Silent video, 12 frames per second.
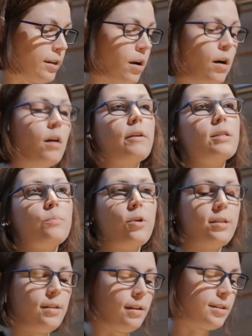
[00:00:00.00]

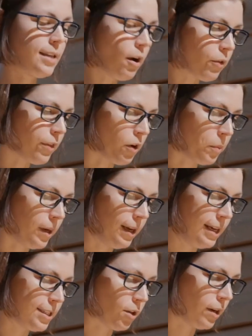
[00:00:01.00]
CAR-expressing cell therapy
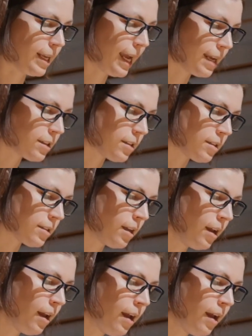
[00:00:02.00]
in solid cancers.